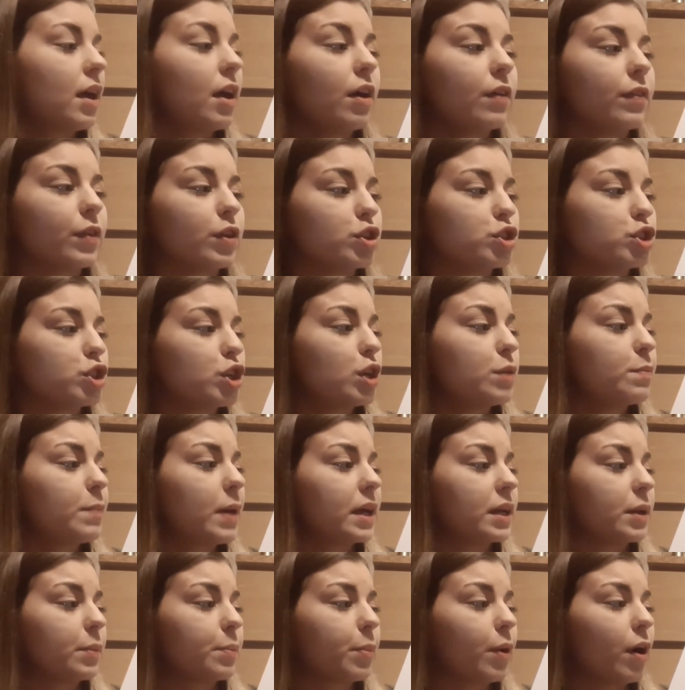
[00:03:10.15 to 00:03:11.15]
The shoe made
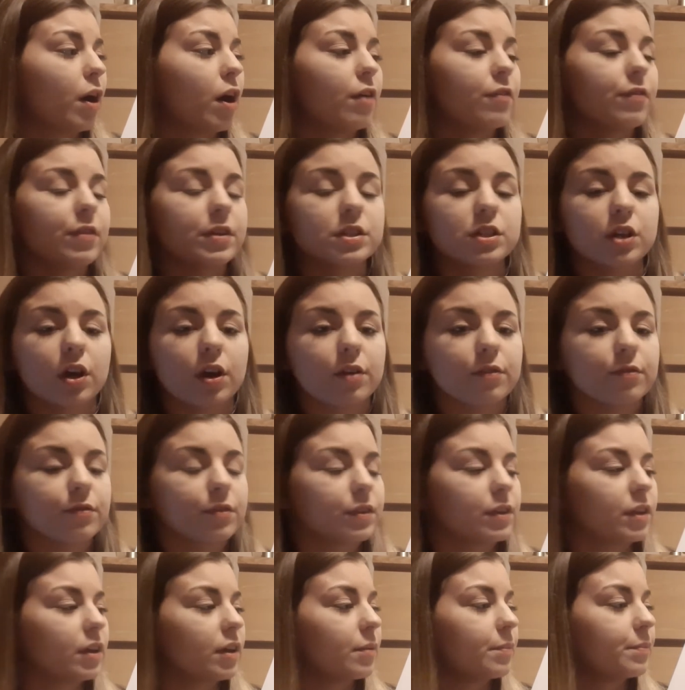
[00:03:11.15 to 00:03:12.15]
a perfect home for
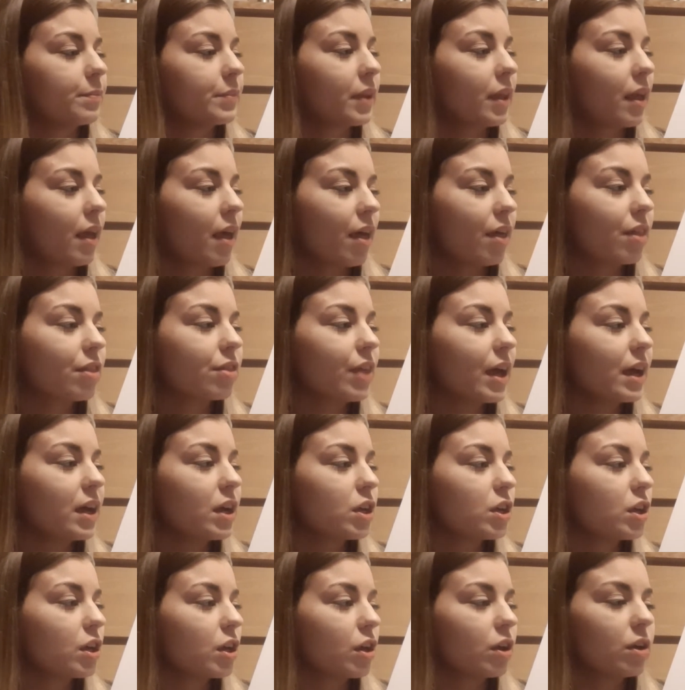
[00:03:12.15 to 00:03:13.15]
them.
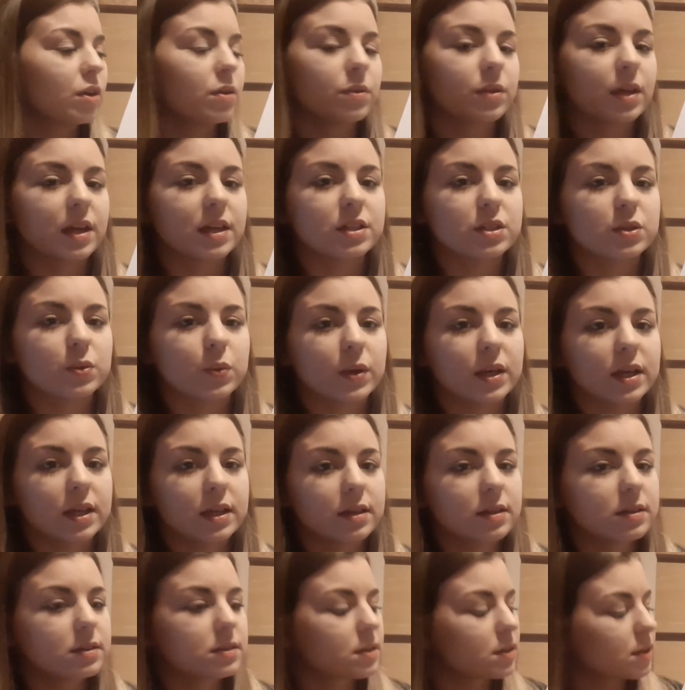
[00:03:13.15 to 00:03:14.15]
"Thank you," they
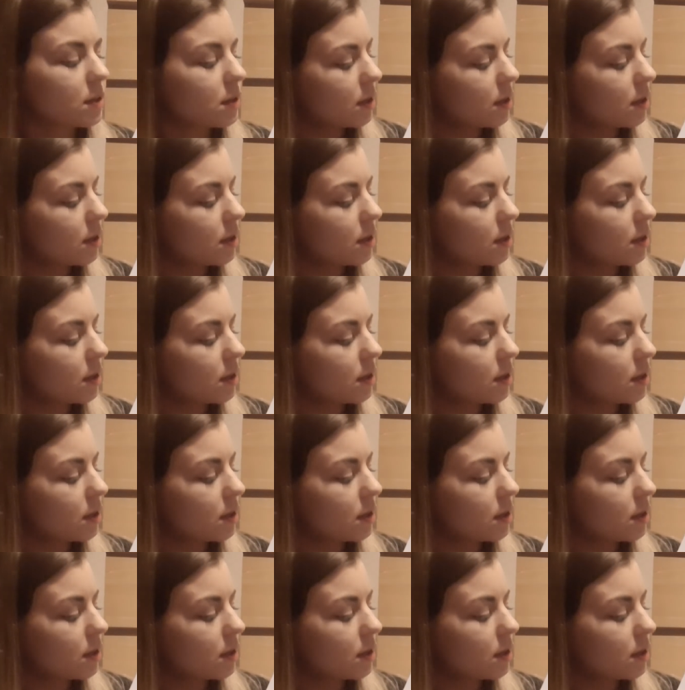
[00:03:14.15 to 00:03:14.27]
squeaked.